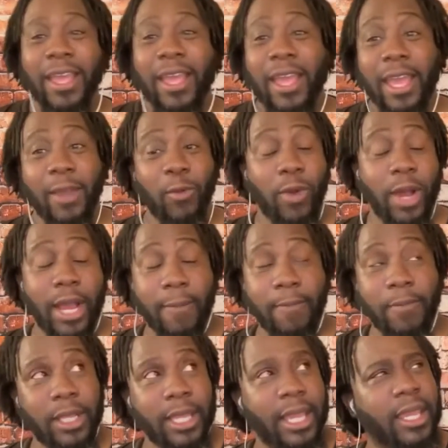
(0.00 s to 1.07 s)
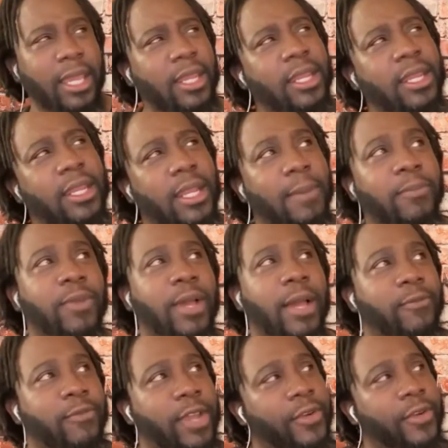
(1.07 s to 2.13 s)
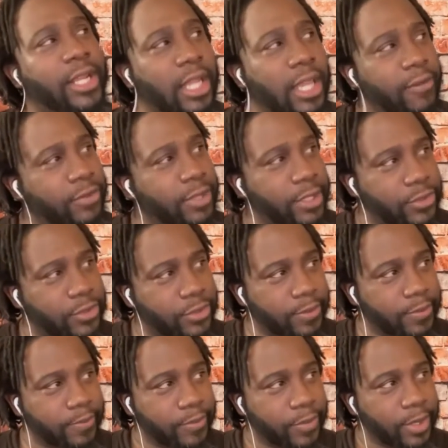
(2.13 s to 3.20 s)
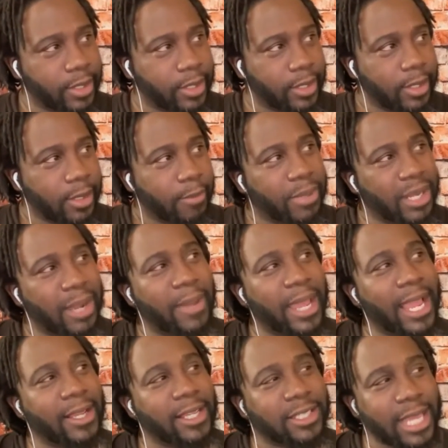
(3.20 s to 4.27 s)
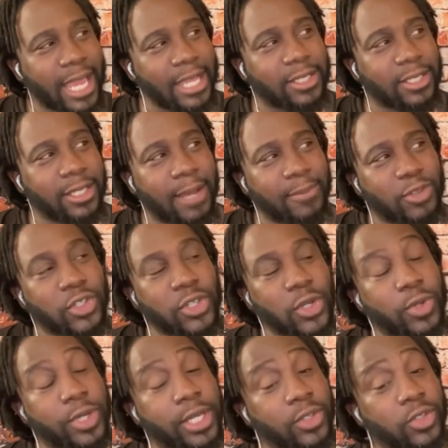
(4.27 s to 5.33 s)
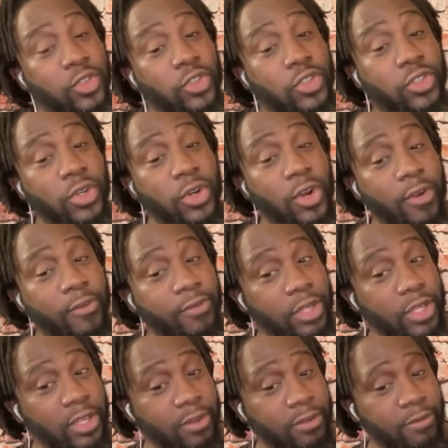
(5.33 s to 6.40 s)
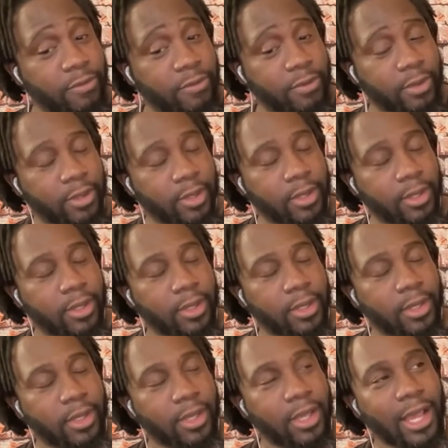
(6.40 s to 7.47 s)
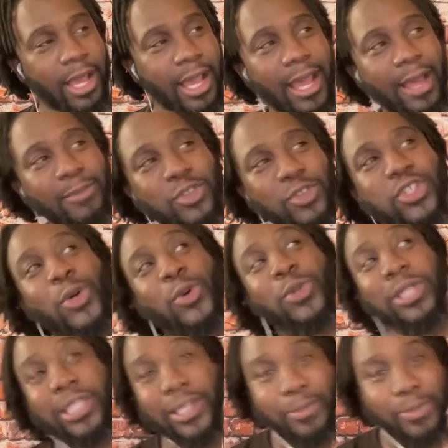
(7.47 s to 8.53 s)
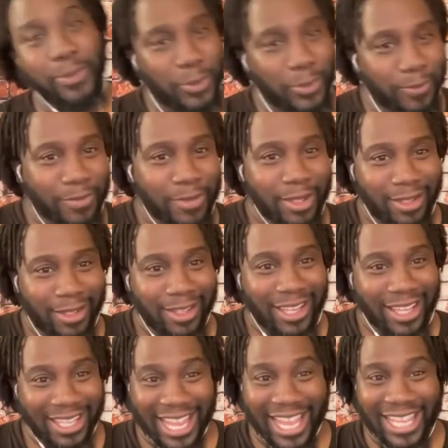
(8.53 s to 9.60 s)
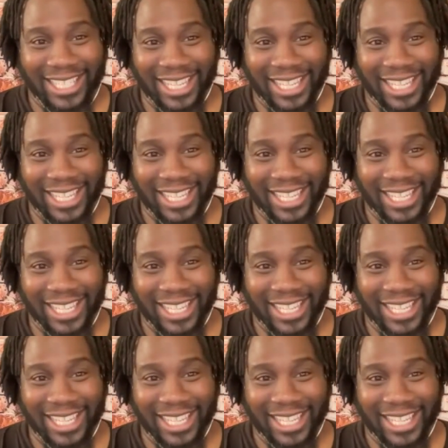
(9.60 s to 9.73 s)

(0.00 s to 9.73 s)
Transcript: And while I'm very leftist, but I'm so conservative, I'm so liberal. And they actually